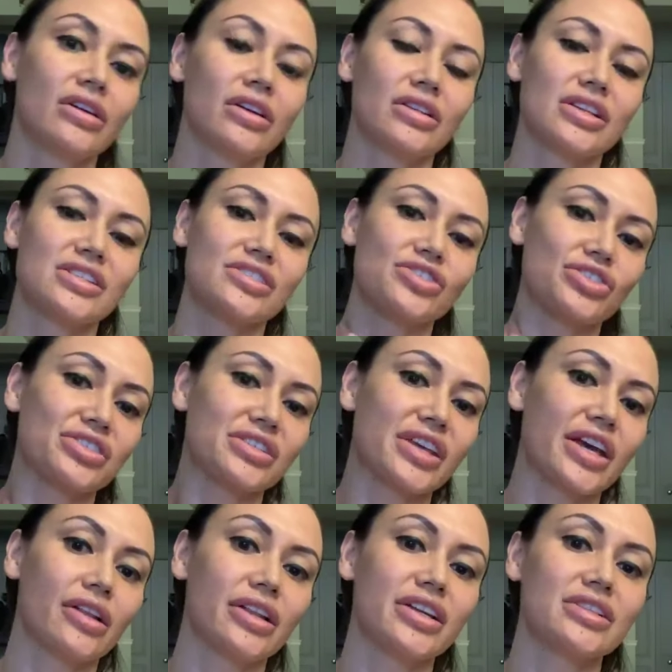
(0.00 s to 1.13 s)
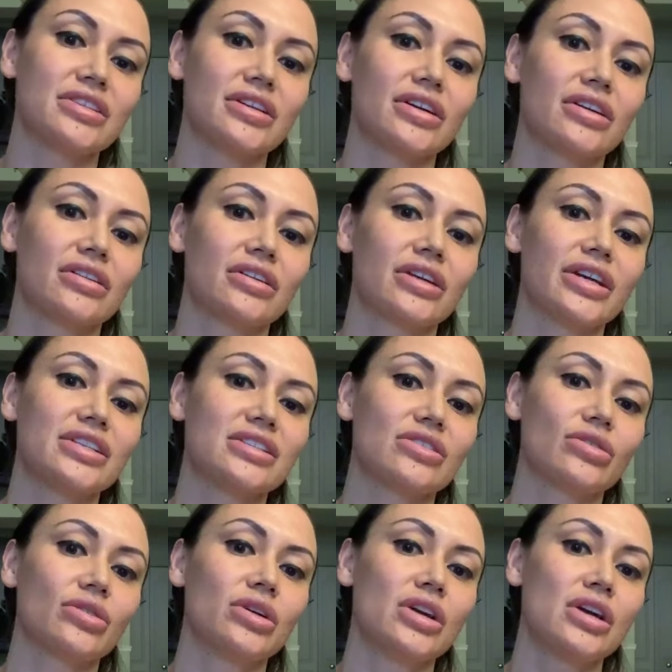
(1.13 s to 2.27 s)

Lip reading: This is your scalenes here. Okay, so